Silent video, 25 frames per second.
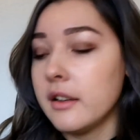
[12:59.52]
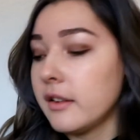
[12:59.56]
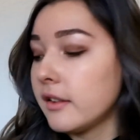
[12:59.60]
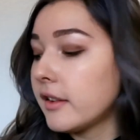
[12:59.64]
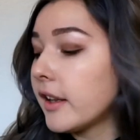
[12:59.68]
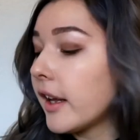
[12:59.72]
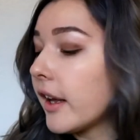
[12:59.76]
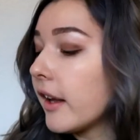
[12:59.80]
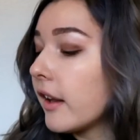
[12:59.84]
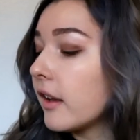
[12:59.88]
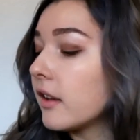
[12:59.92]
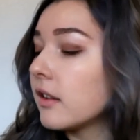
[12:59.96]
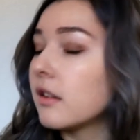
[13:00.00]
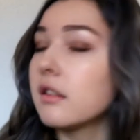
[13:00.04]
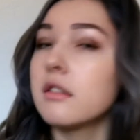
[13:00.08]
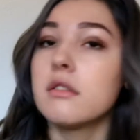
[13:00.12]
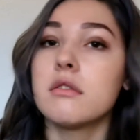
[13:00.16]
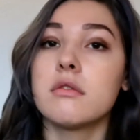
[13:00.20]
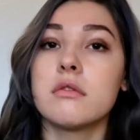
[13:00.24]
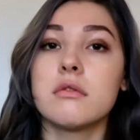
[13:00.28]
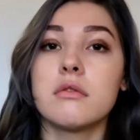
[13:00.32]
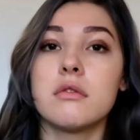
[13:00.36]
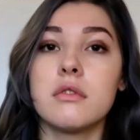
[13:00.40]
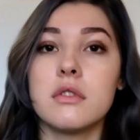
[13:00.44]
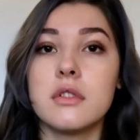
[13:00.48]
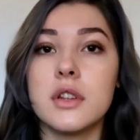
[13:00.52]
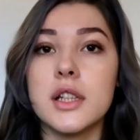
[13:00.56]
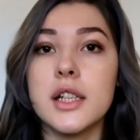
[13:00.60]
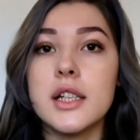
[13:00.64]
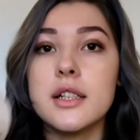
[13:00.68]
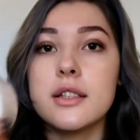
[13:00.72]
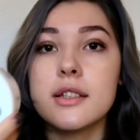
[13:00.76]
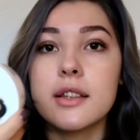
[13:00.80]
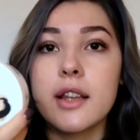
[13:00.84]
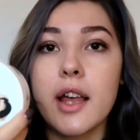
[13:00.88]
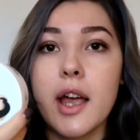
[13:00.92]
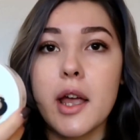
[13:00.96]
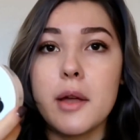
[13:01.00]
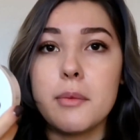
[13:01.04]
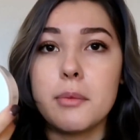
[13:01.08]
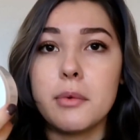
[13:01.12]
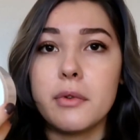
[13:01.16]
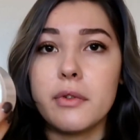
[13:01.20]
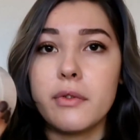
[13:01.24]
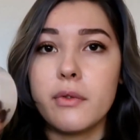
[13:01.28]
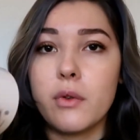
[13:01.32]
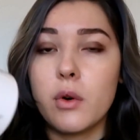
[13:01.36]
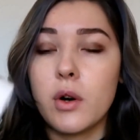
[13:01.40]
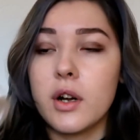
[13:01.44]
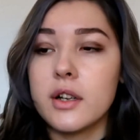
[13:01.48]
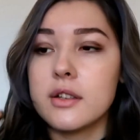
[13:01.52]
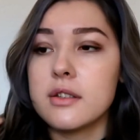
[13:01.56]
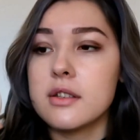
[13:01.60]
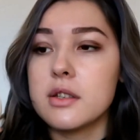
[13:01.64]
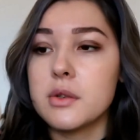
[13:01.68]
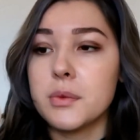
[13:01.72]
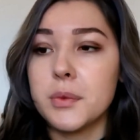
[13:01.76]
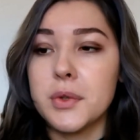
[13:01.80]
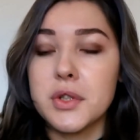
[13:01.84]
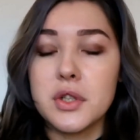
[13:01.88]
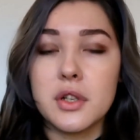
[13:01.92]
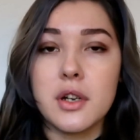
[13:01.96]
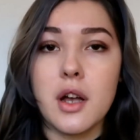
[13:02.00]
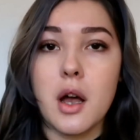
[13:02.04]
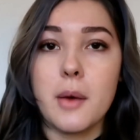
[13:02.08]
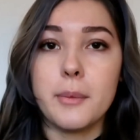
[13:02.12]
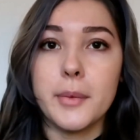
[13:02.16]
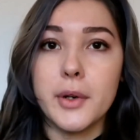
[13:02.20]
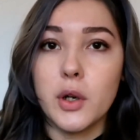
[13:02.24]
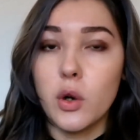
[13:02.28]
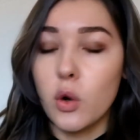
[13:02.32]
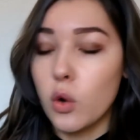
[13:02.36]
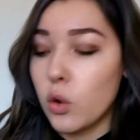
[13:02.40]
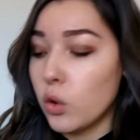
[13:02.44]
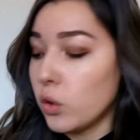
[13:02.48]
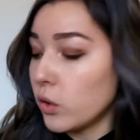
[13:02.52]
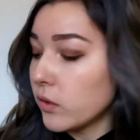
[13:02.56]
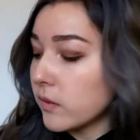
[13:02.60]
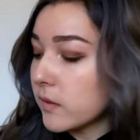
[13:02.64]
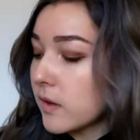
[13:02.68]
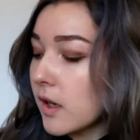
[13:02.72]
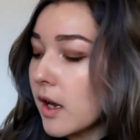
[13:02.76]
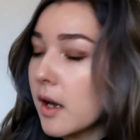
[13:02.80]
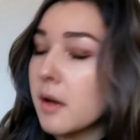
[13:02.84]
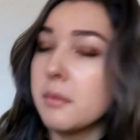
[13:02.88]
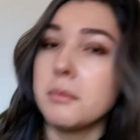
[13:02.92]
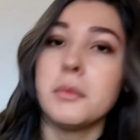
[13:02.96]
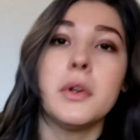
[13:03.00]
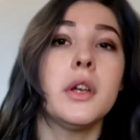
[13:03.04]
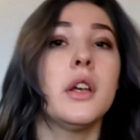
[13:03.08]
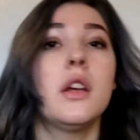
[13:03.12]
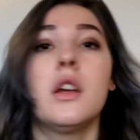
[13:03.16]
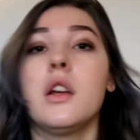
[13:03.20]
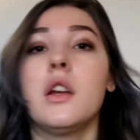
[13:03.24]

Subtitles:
than these type of ones which come in a whole tub.